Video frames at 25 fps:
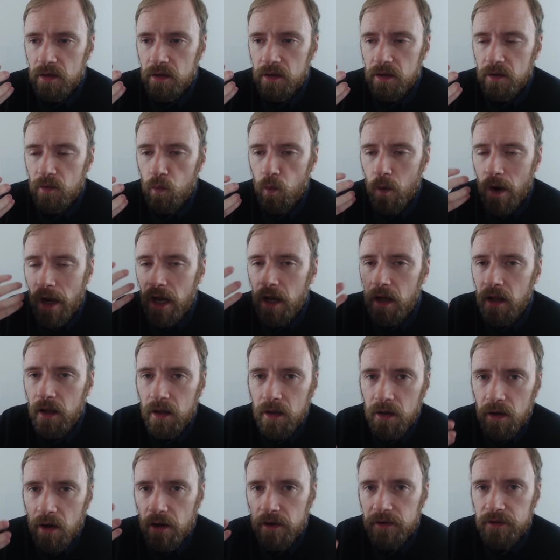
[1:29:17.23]

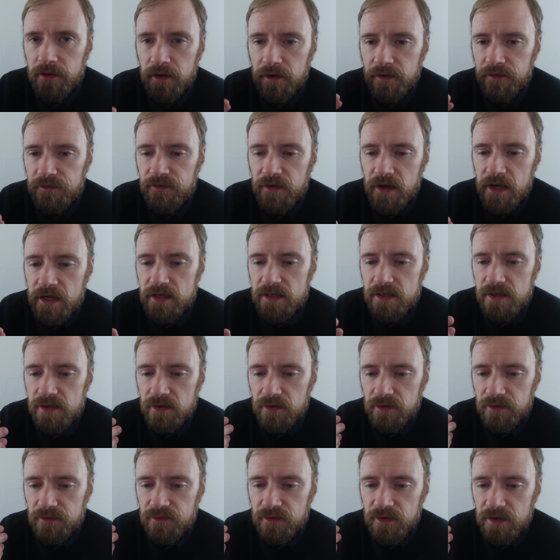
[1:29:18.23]
well on their face.
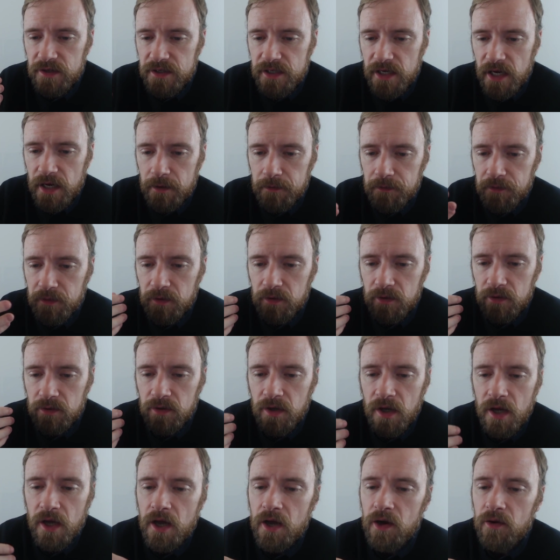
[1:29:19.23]
So, for
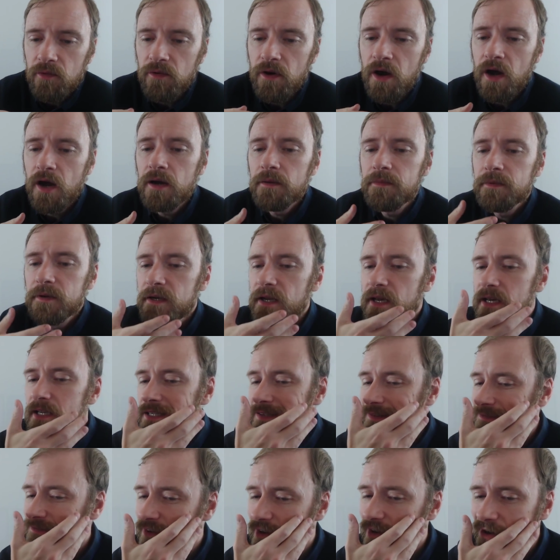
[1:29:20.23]
example, Robin
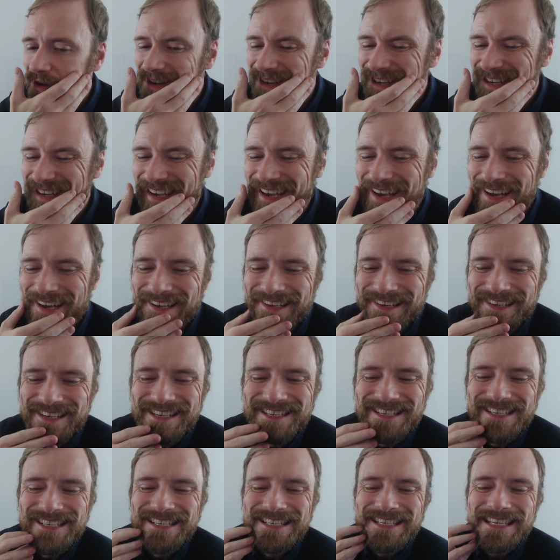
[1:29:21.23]
has a very
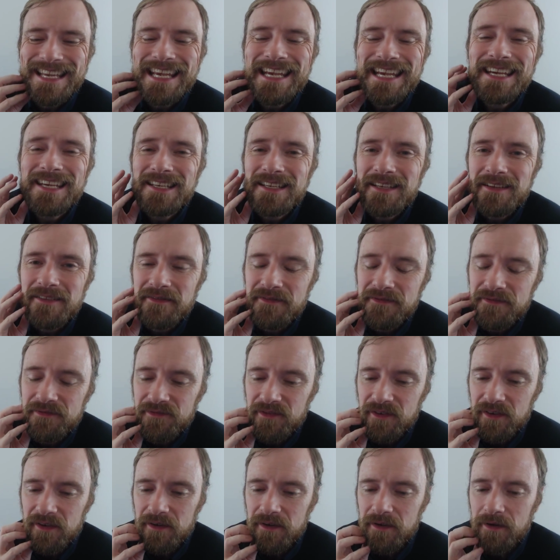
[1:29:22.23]

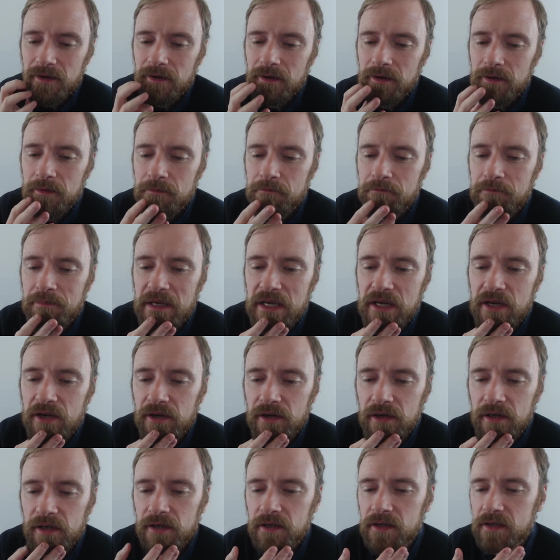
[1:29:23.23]
distinctive
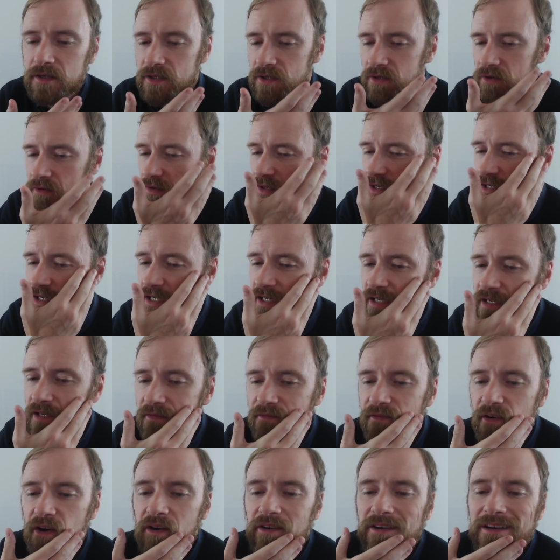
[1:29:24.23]
beard. So this is a
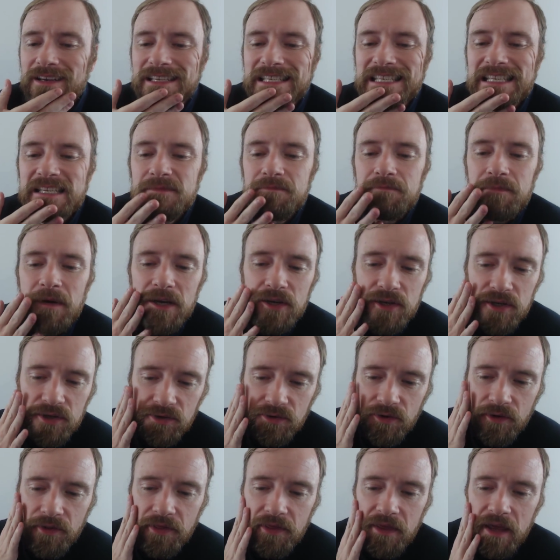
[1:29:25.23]
very
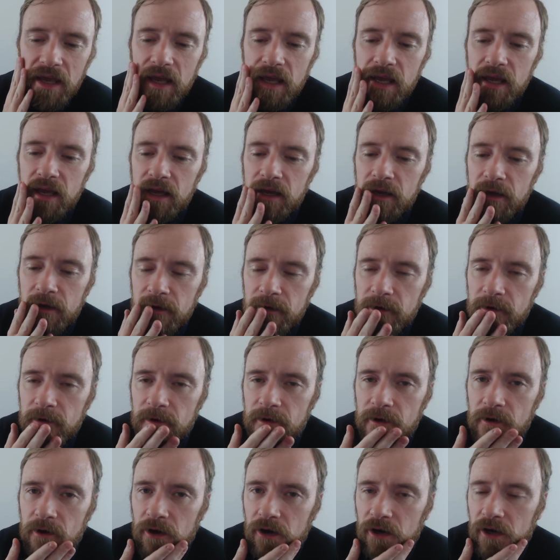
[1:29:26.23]
special thing
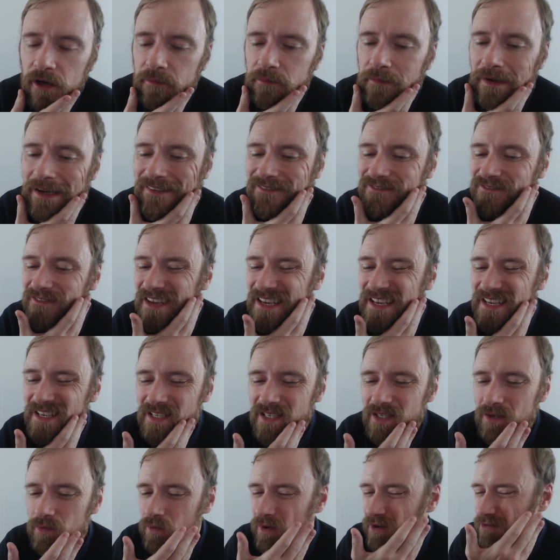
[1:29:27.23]
on my
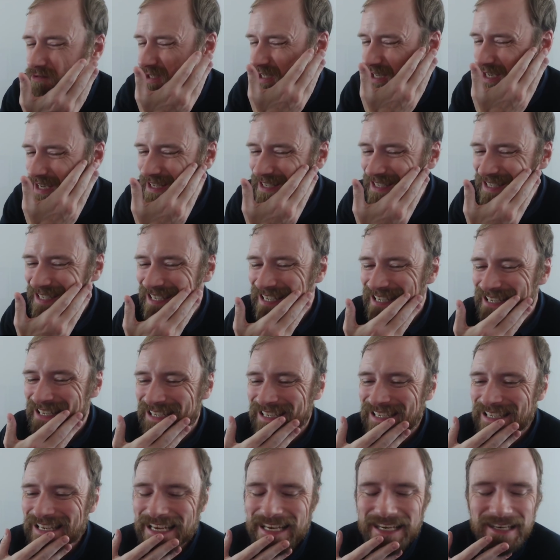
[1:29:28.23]
face. We would say it's
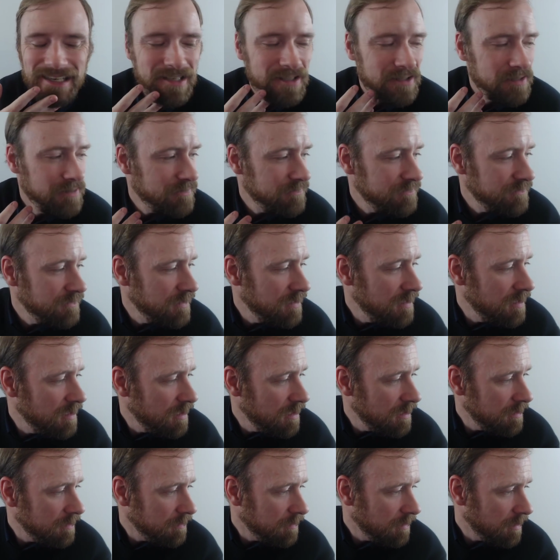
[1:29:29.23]
distinctive,
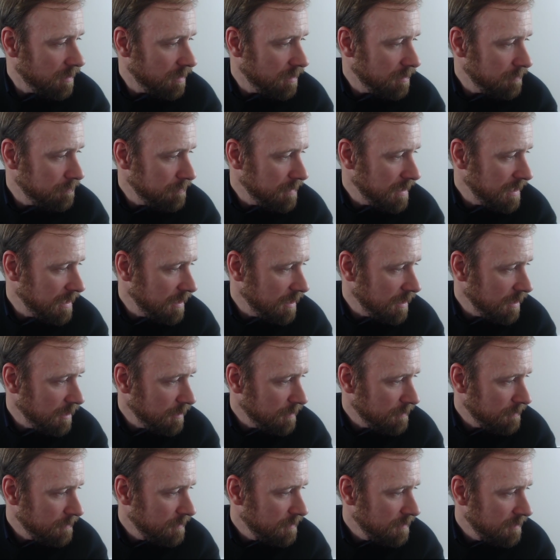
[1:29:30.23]
meaning